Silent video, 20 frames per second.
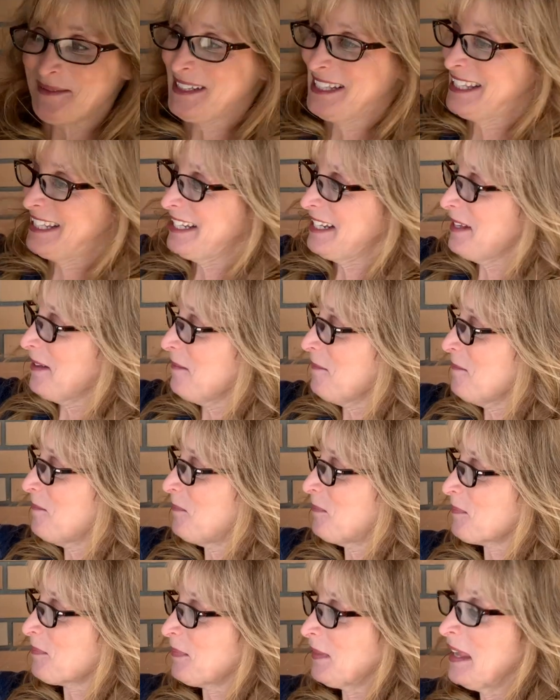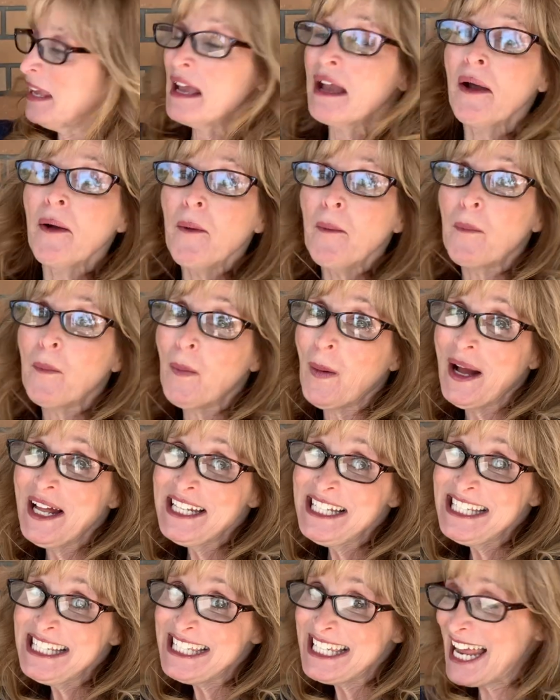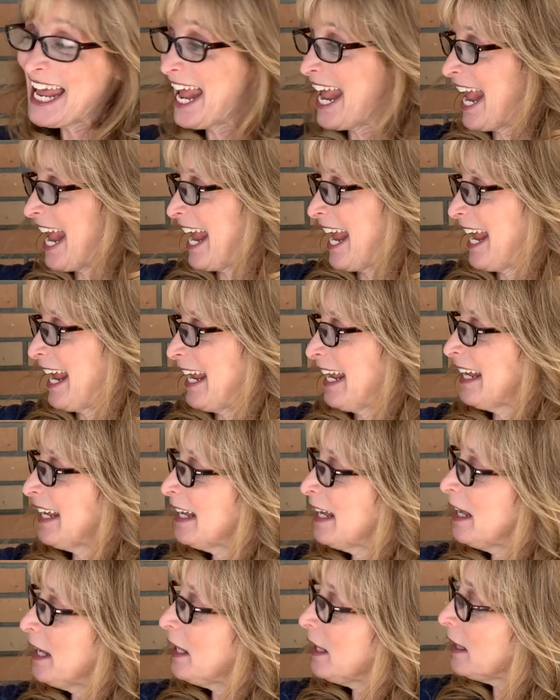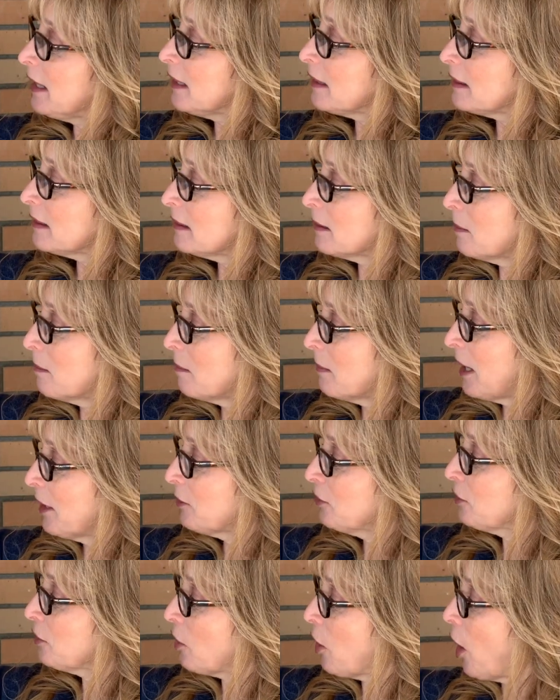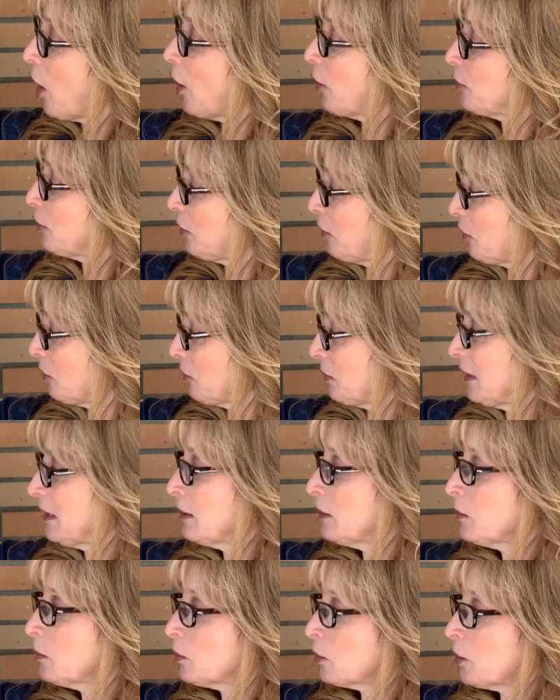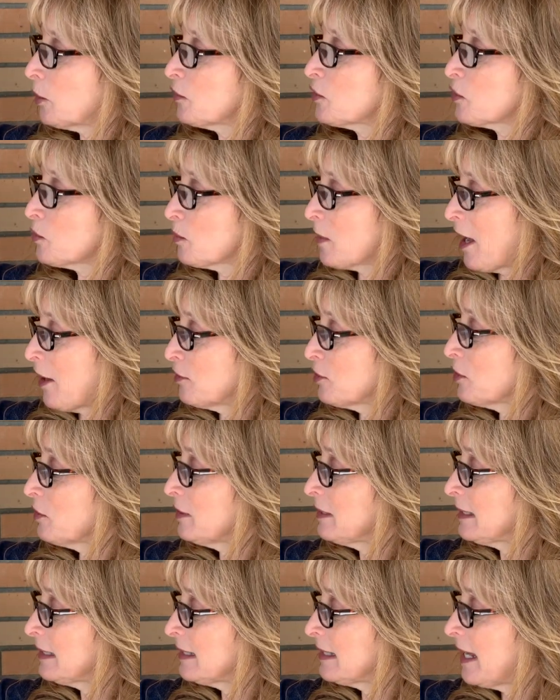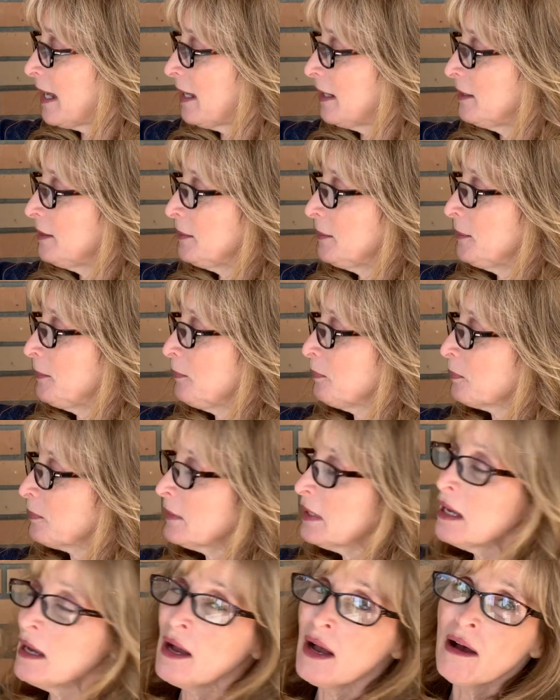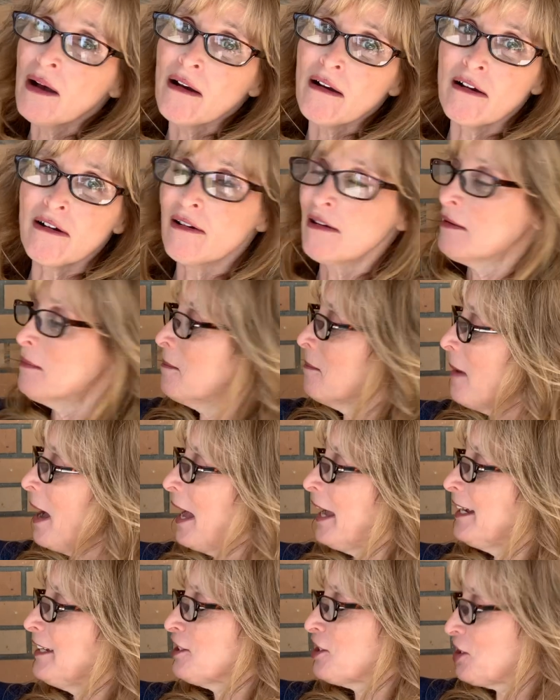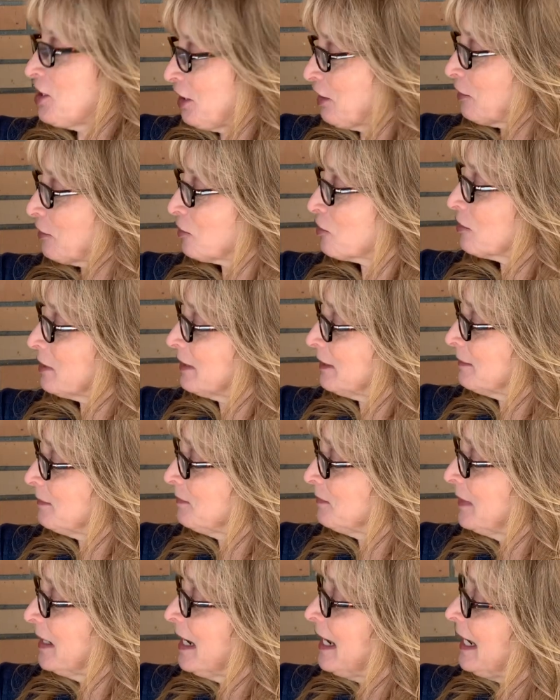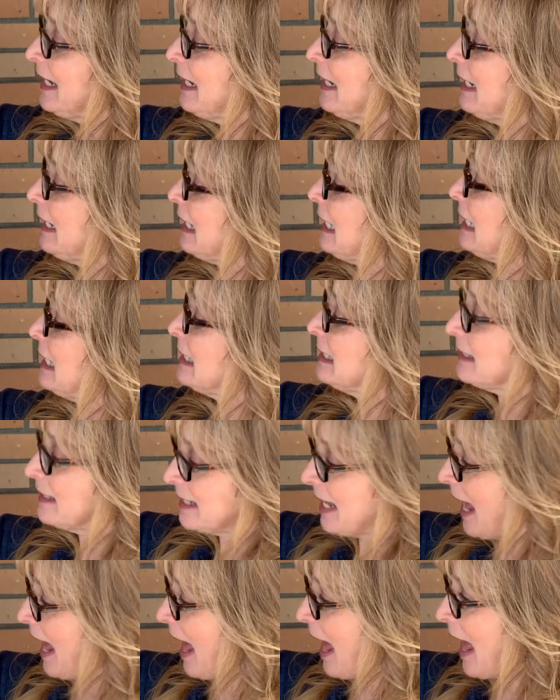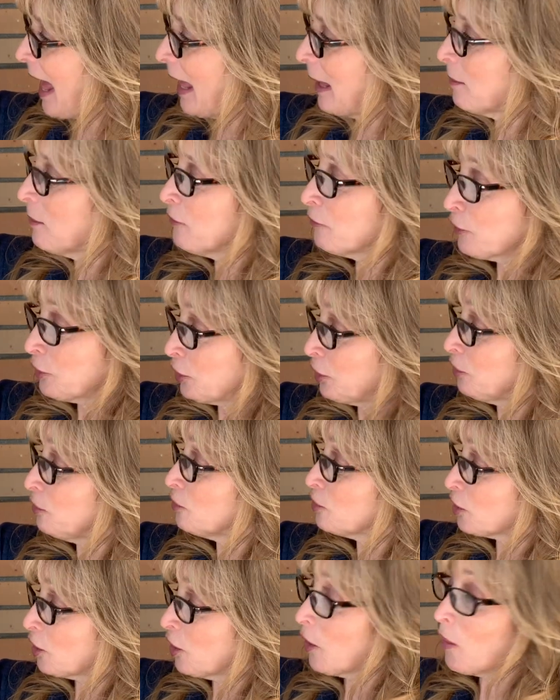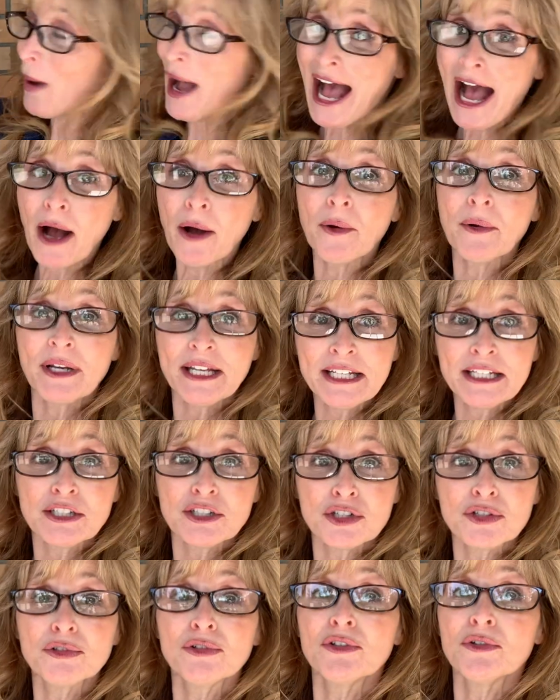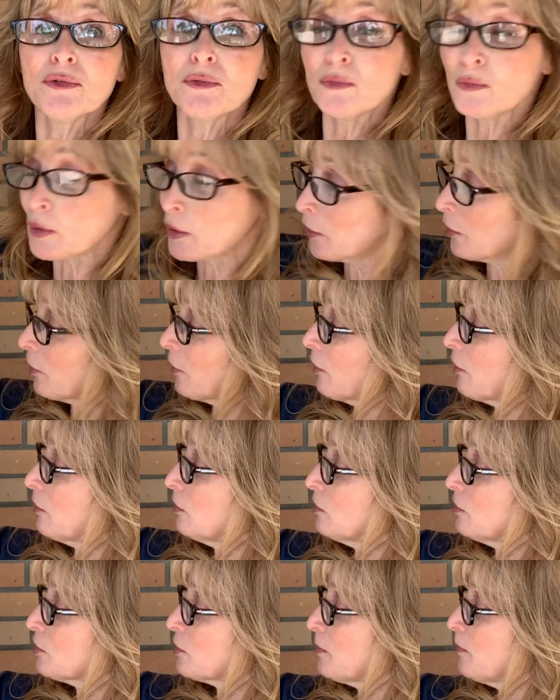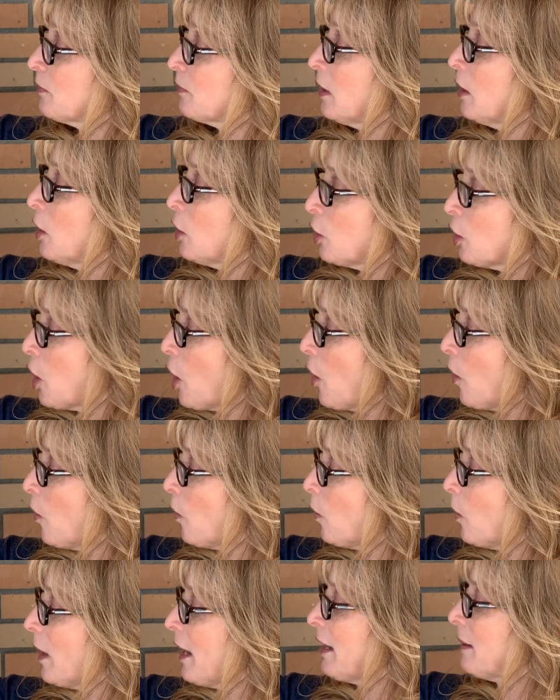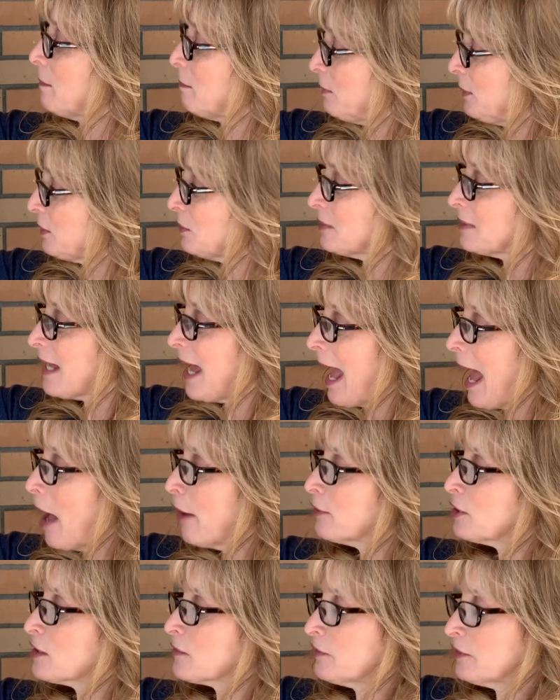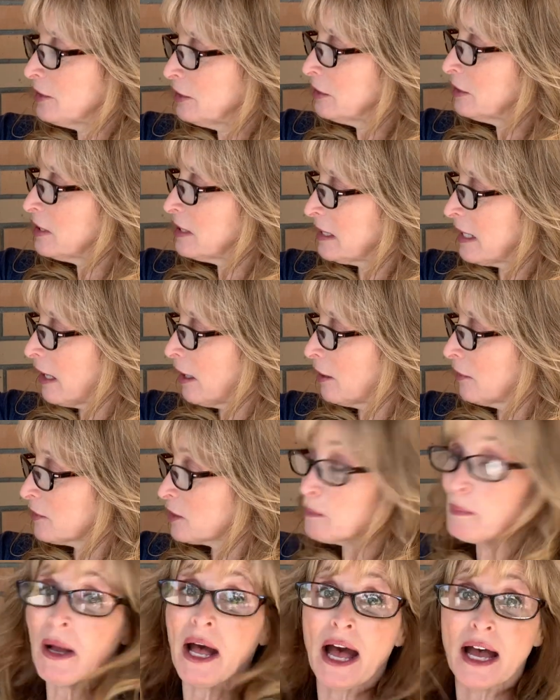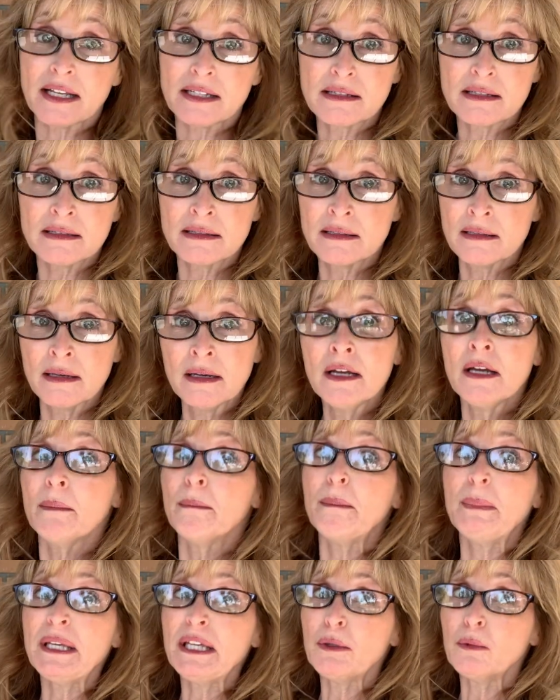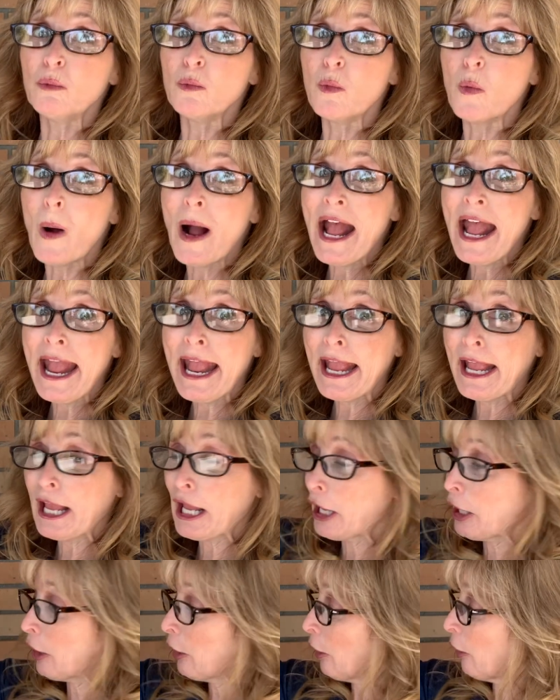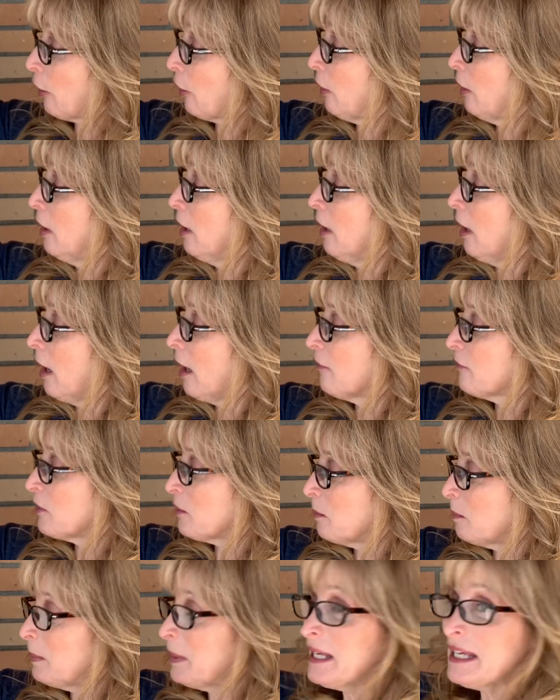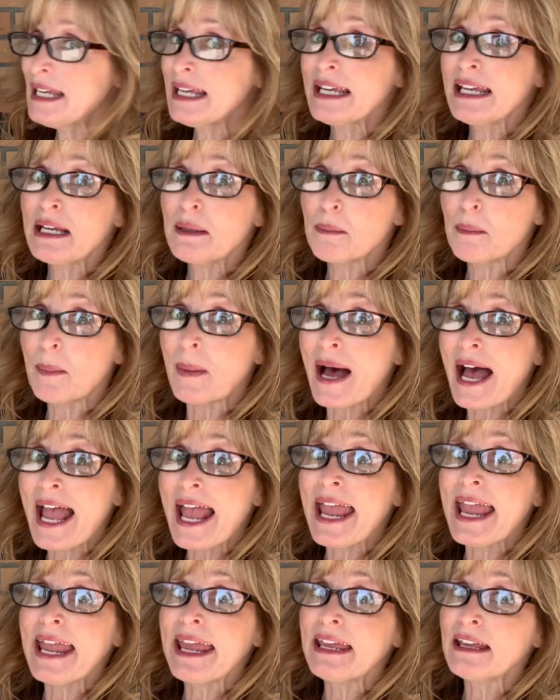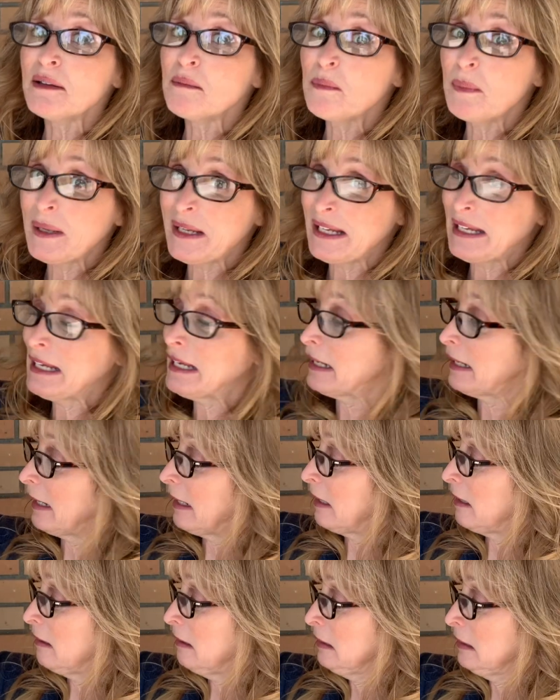See that? One day, the mother called the three little wolves around her and said, "Oh, my children, it is time for you to go out into the world. Go and build a house for yourselves, but beware of the big bad pig."